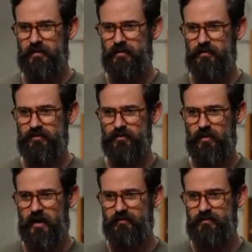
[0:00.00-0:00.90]
use
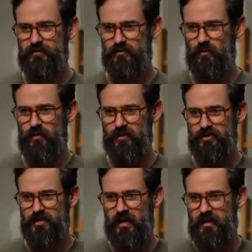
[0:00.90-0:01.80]
craft store
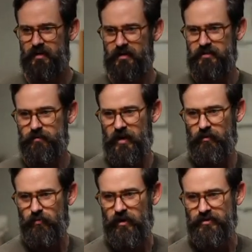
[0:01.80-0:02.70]
Chinese
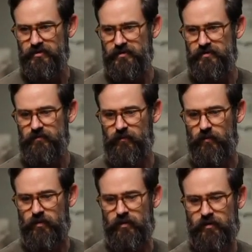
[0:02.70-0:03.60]
paintbrushes
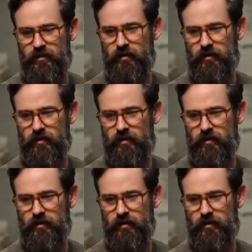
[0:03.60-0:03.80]
for